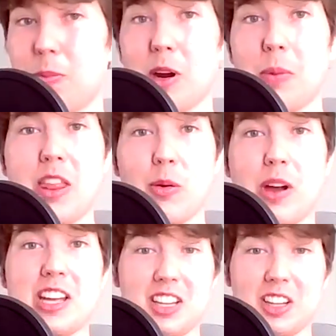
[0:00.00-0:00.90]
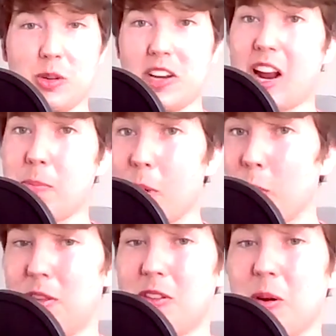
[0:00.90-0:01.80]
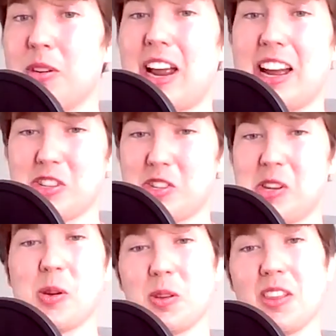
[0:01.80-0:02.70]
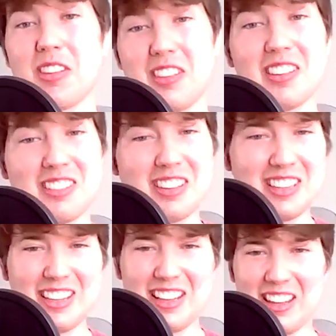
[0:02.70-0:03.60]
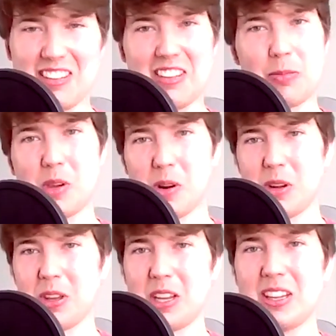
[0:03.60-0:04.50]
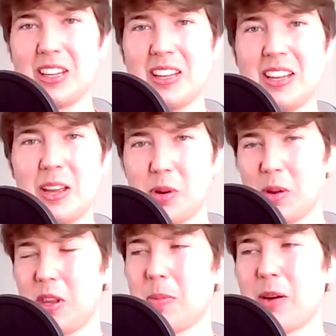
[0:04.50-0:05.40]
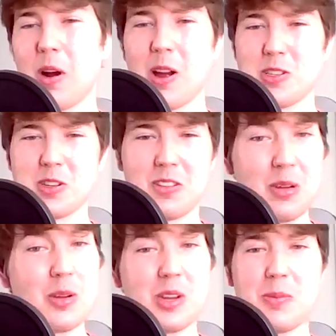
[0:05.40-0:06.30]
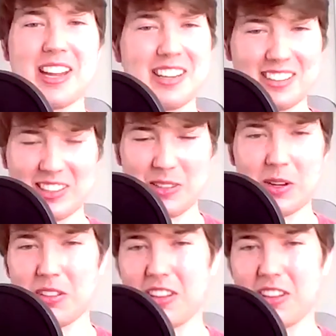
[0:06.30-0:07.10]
player. By the way, Louis and I both don't actually know who this is. This is purely Matt Rogers is the only man who knows